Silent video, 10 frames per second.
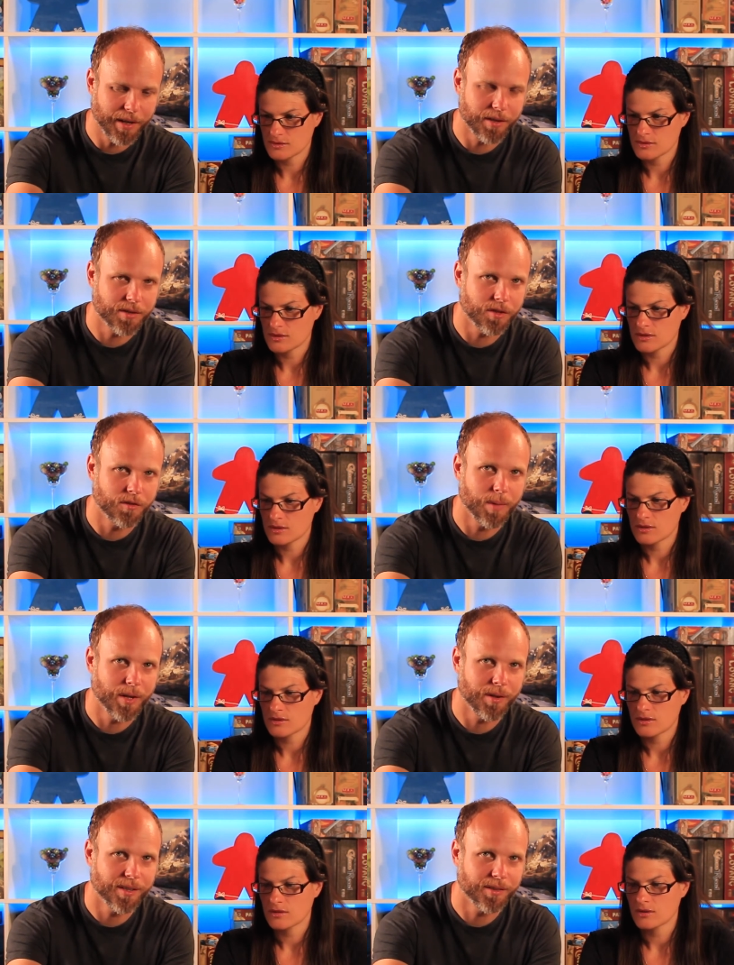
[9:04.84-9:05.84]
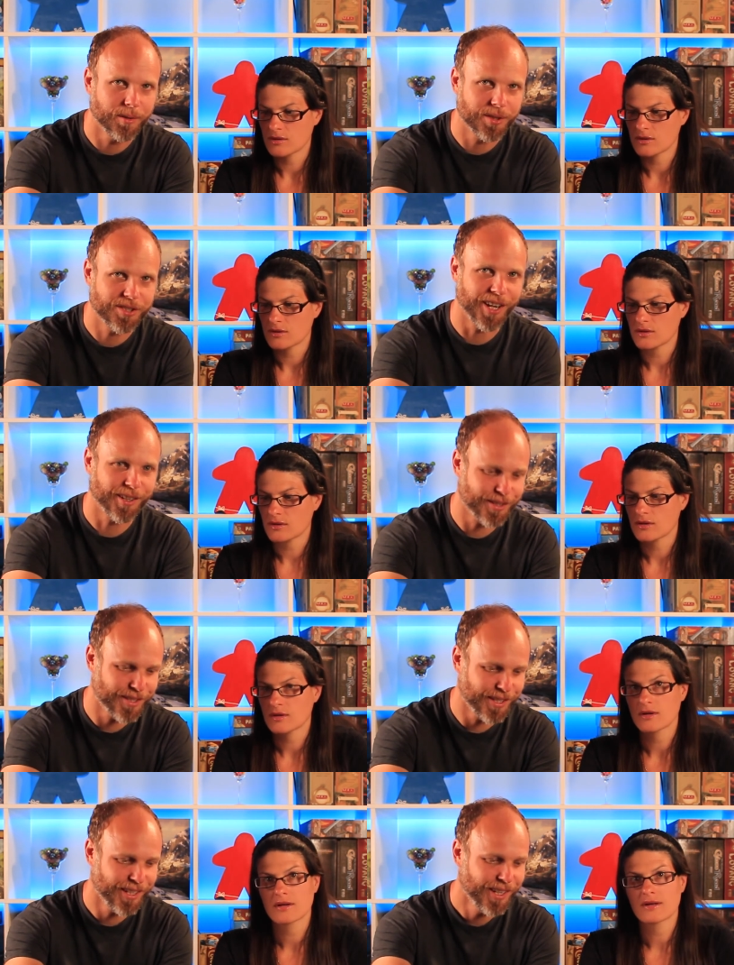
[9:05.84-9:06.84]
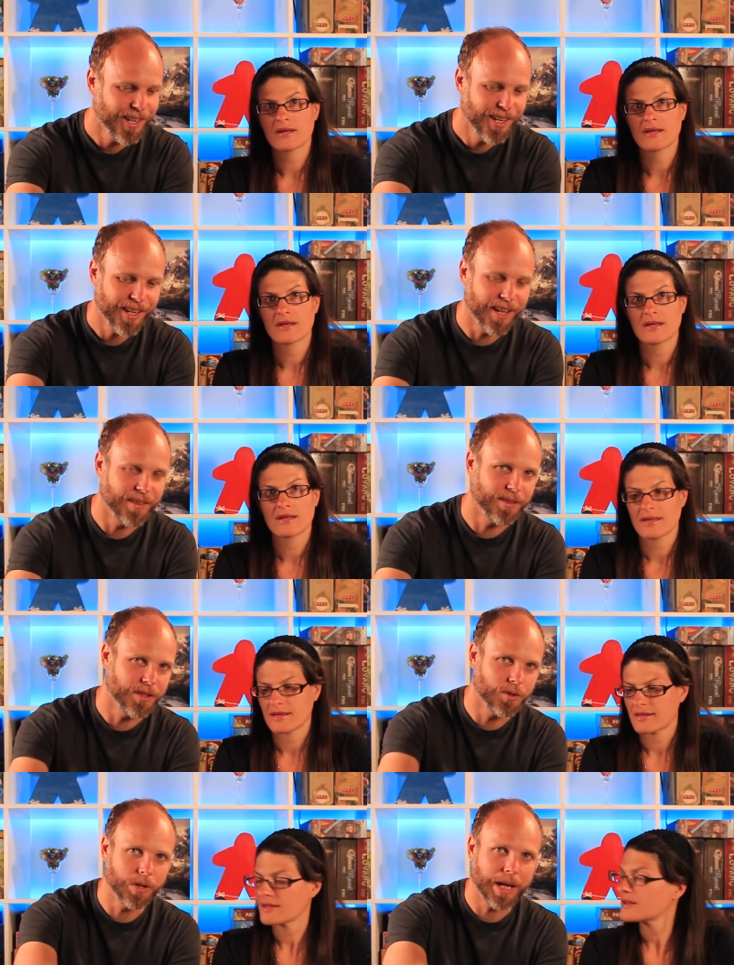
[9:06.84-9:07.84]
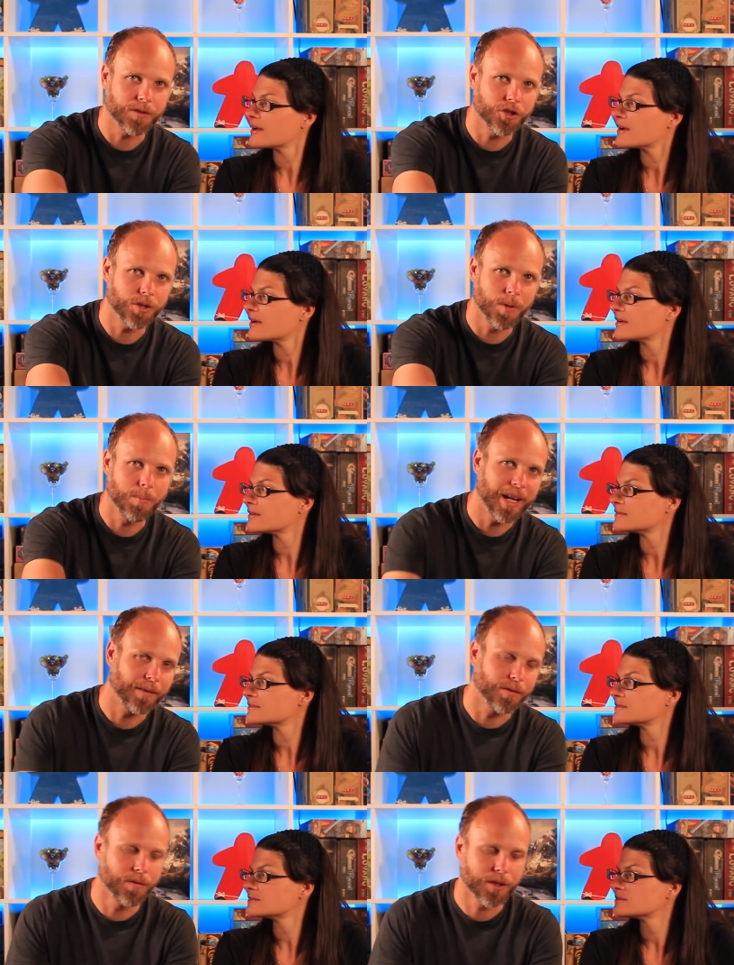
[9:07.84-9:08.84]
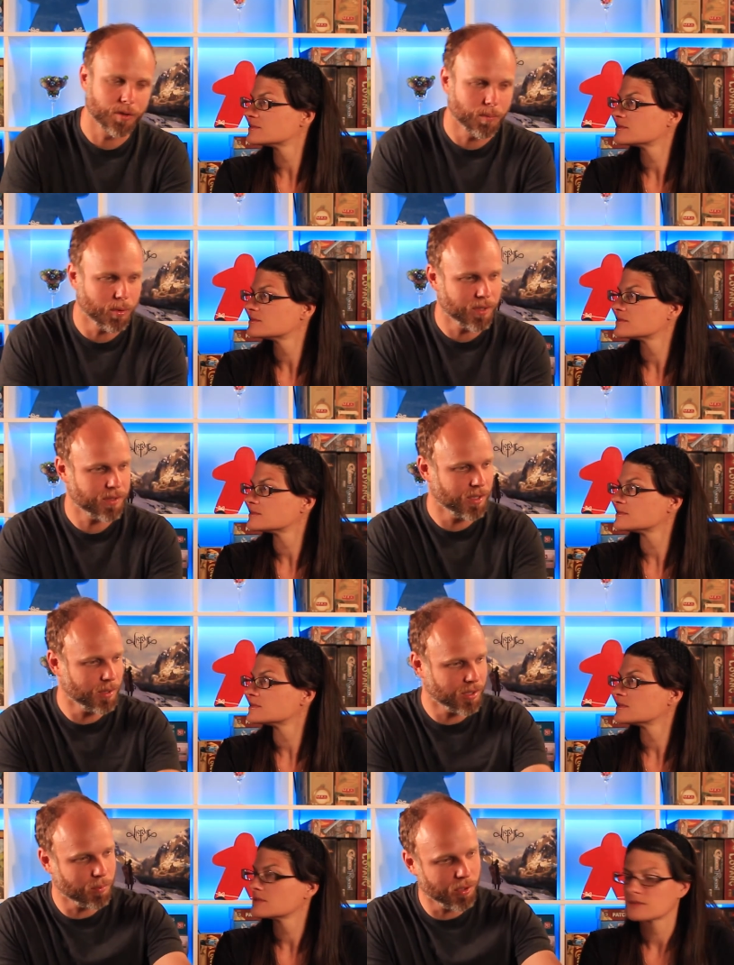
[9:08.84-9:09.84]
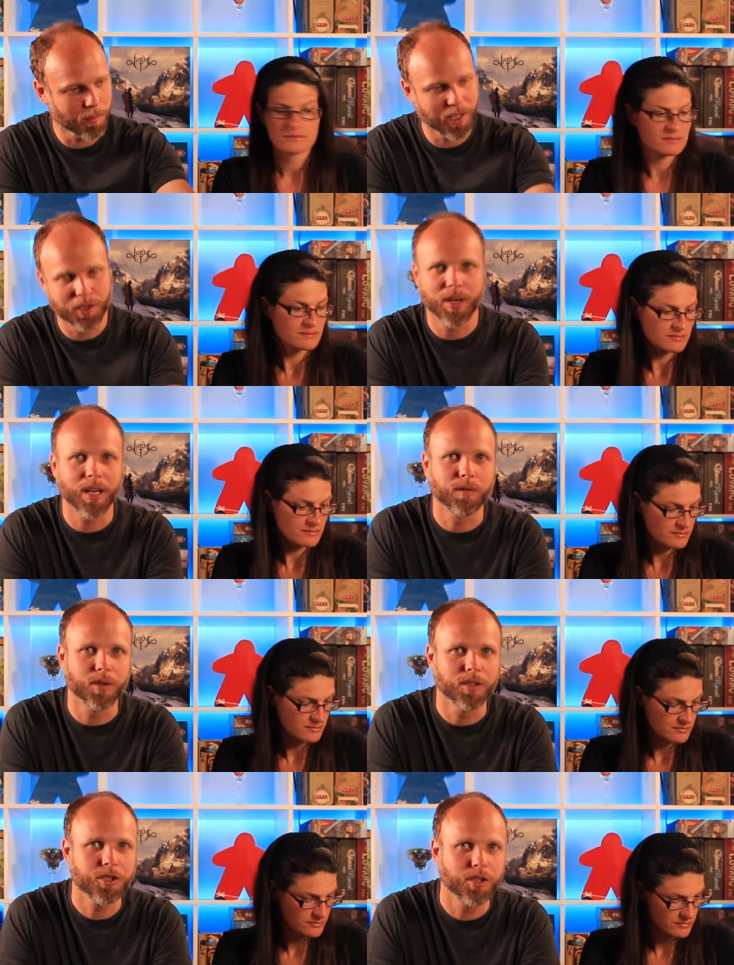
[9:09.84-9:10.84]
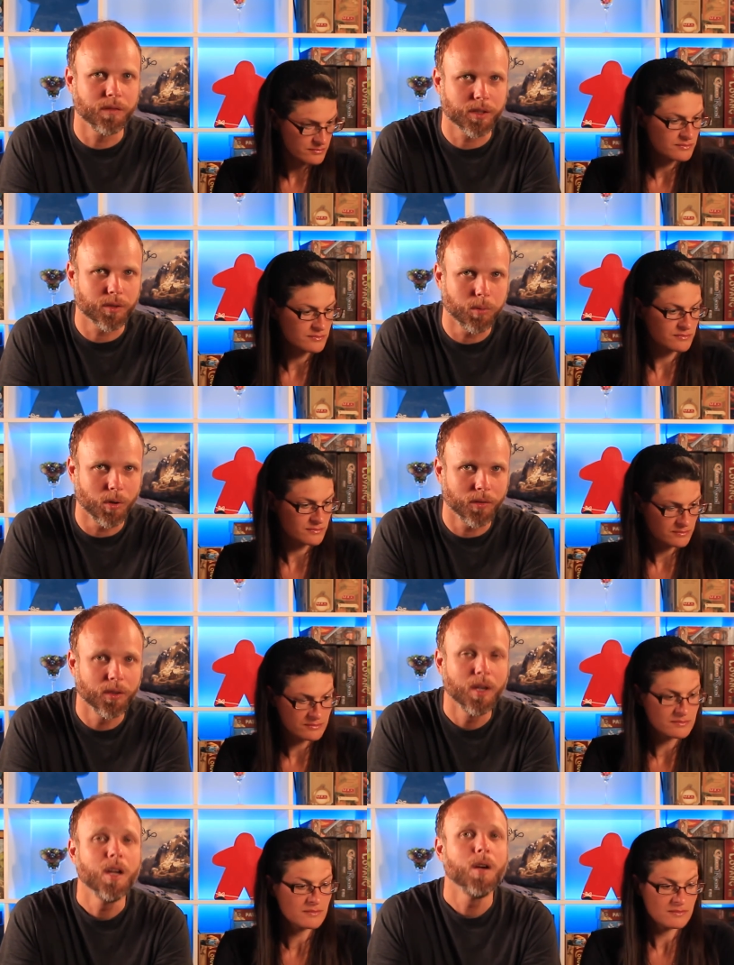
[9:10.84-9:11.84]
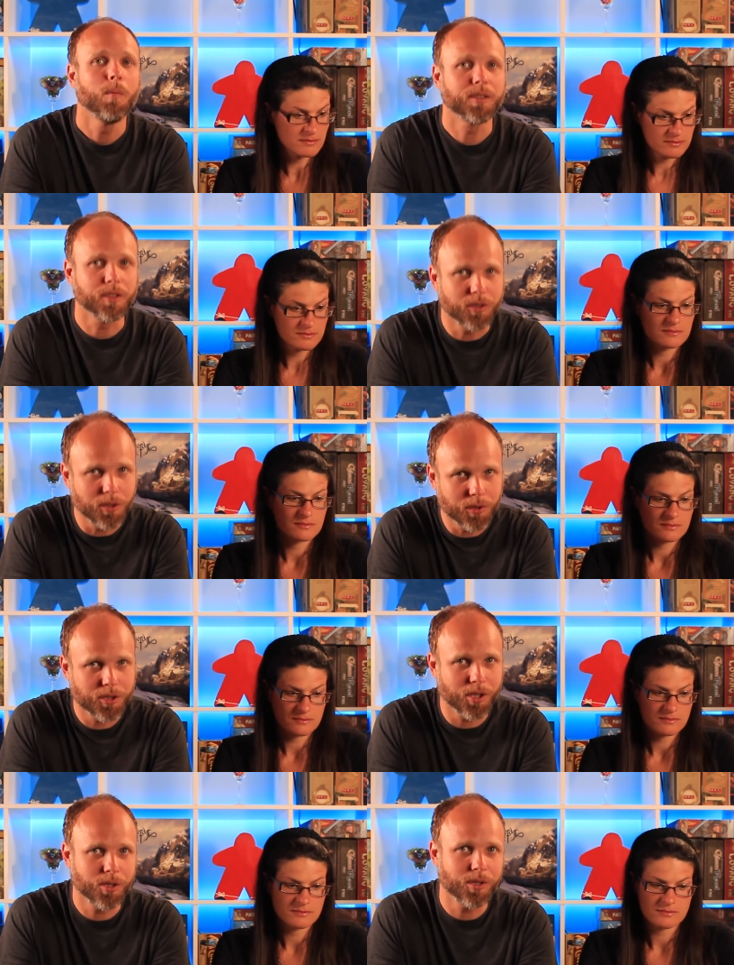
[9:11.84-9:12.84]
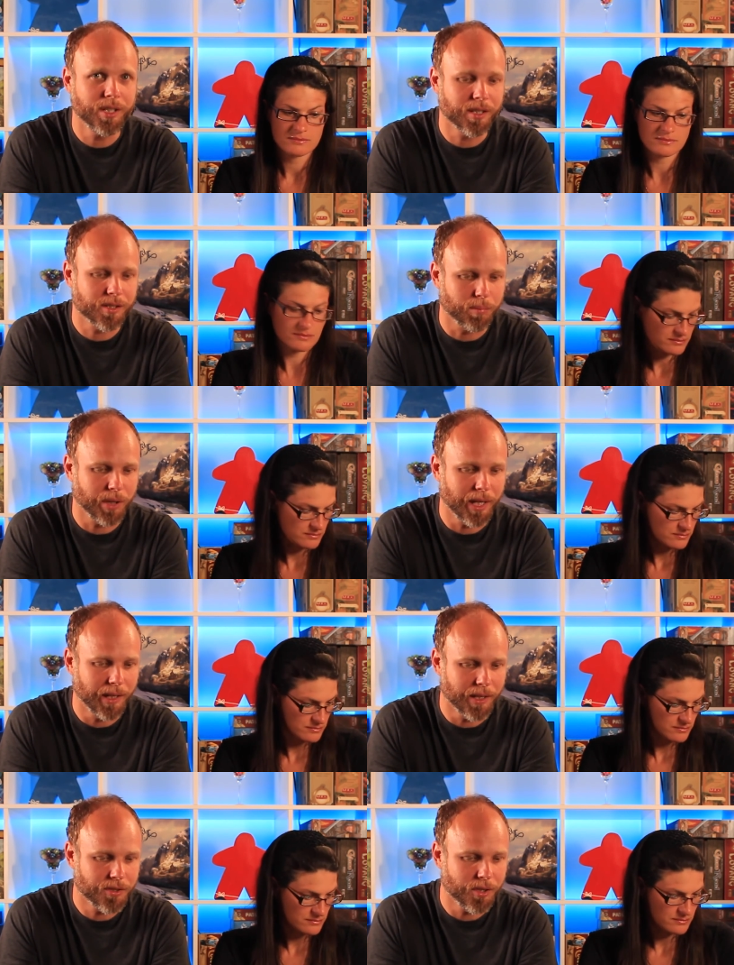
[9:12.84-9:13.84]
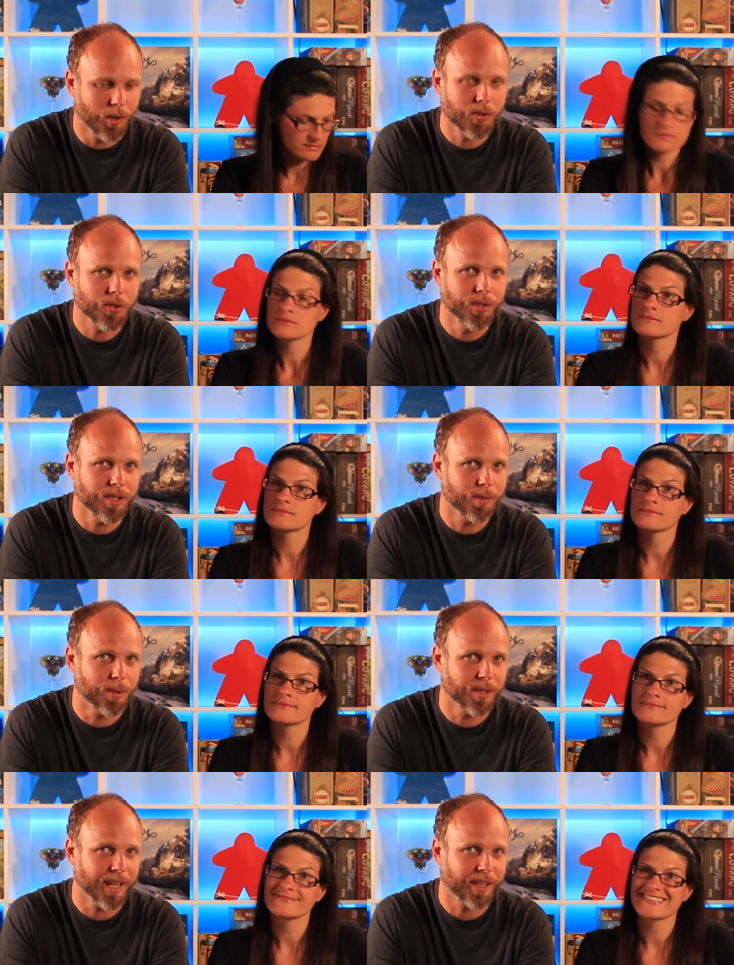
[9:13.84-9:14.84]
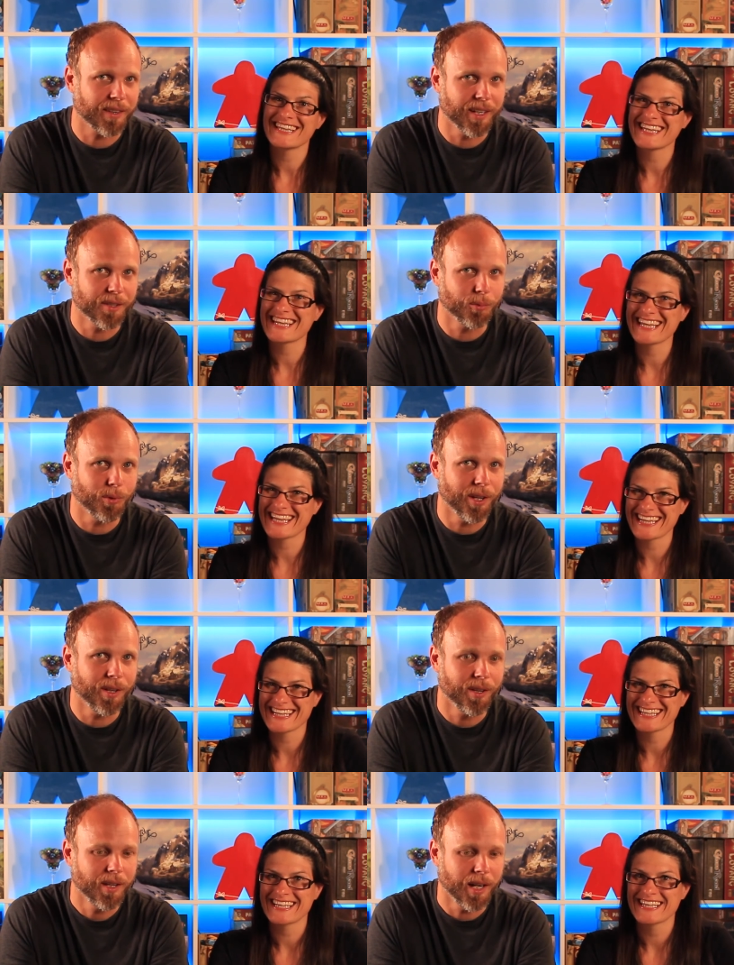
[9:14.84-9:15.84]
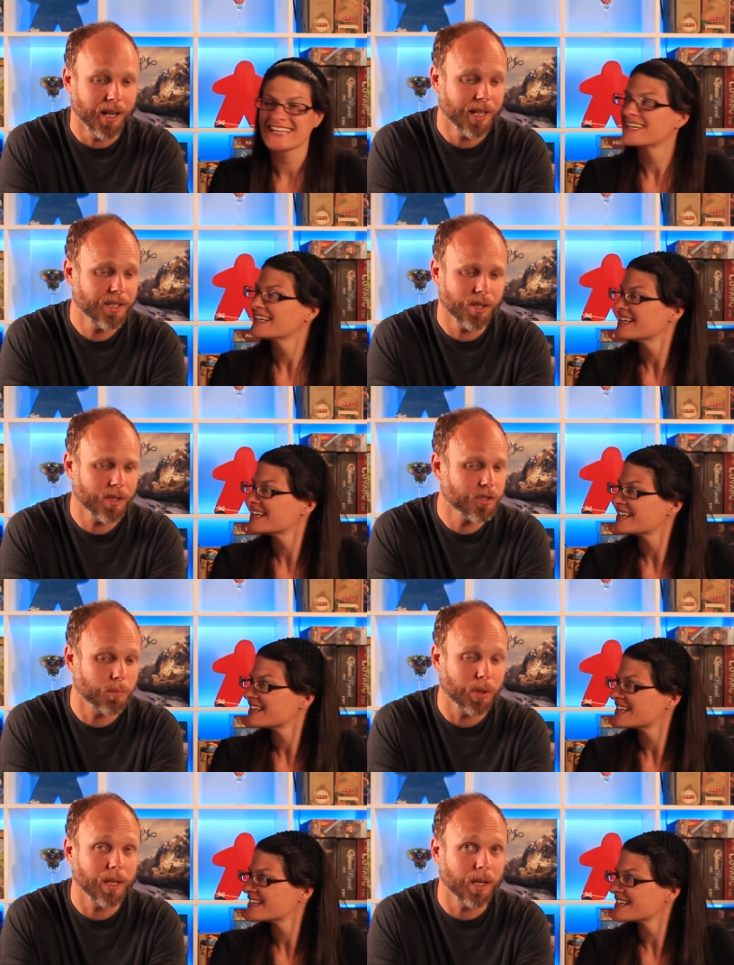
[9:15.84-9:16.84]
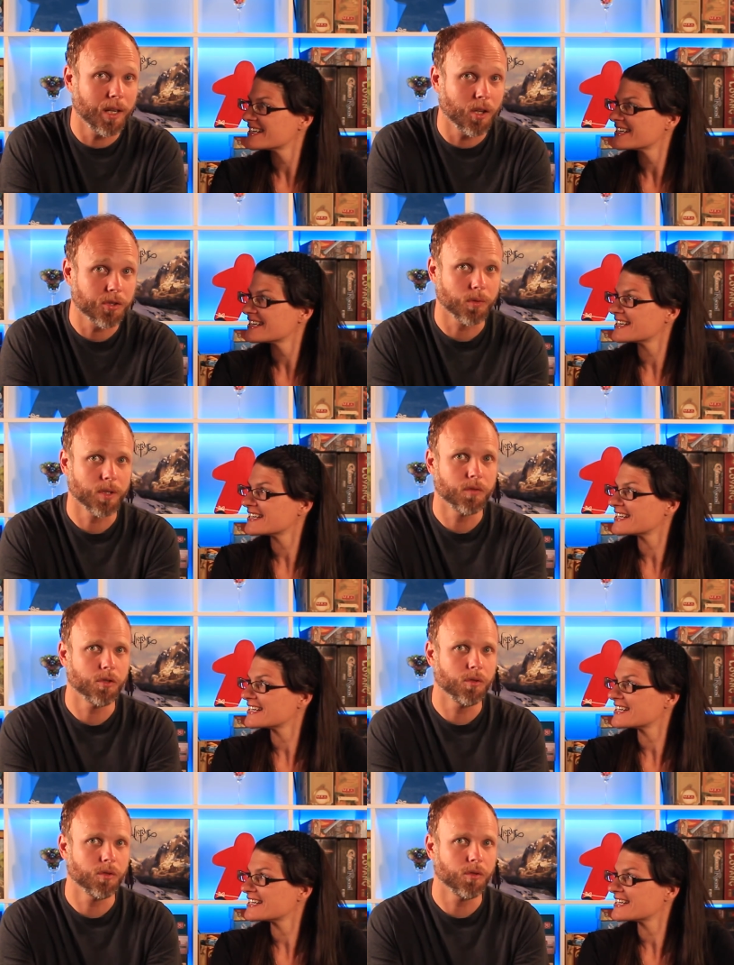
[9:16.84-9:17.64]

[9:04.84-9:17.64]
Speaker 1: errors that you've married into aristocracy, and then you have to ship them back for victory points, and you get to put them on track for additional victory points. But to do so, you need a supply line, so you also need to protect that as well. Uh, and you know, the supply line also gives